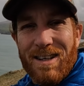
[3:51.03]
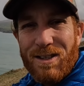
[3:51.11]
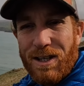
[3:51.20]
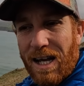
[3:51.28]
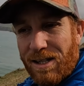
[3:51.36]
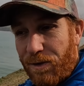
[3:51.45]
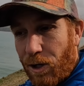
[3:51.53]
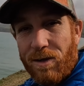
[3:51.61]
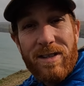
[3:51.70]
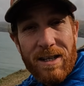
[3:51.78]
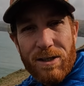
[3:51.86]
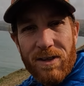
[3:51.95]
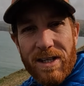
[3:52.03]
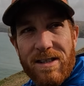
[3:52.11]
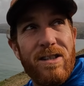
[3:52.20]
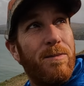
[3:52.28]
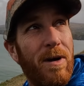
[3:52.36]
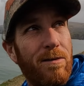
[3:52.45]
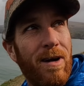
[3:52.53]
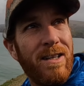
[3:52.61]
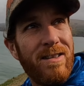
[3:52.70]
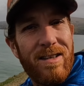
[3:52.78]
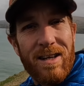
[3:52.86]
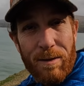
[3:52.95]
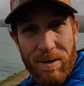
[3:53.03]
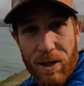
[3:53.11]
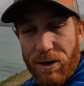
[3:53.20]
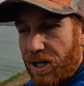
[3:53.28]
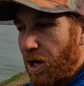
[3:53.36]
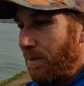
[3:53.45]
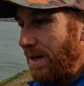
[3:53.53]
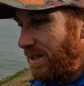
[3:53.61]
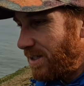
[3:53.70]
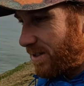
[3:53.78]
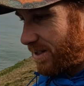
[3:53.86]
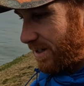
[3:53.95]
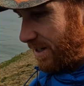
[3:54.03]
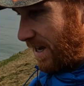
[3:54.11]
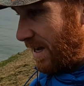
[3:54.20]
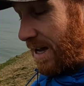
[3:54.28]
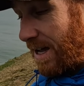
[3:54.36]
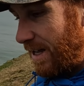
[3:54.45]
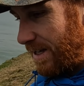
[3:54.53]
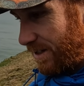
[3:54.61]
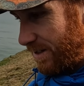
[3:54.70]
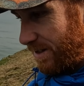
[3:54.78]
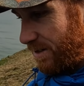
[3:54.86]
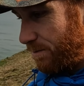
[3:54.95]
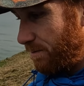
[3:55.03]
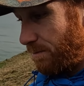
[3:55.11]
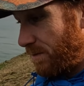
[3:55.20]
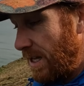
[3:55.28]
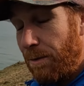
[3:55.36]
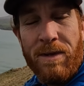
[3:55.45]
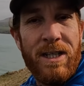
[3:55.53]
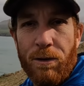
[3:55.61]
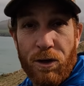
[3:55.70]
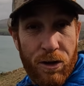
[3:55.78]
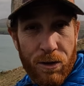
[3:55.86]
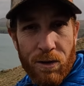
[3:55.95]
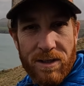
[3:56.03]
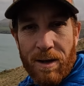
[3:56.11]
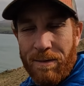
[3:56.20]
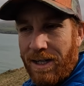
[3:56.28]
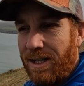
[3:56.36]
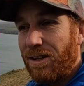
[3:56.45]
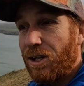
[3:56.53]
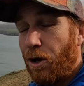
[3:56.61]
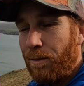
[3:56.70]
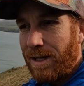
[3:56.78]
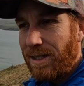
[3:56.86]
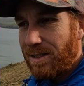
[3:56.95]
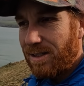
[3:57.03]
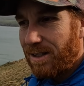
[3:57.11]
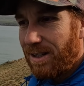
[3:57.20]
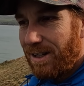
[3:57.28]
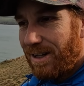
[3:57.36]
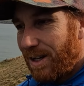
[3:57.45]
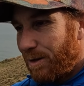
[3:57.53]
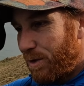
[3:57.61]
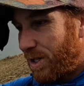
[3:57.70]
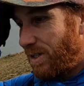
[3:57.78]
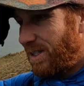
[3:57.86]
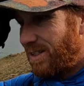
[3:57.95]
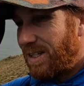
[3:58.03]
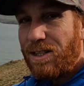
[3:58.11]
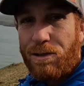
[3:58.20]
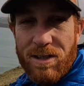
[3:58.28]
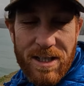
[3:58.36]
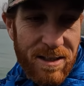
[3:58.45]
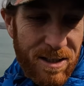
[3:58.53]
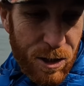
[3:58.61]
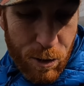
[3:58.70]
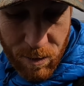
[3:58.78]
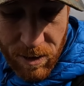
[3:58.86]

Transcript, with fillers: So yes, folks, thanks for listening to my rant. Let me know your comments. Let me know your thoughts, I mean, in the comments, because it's interesting to know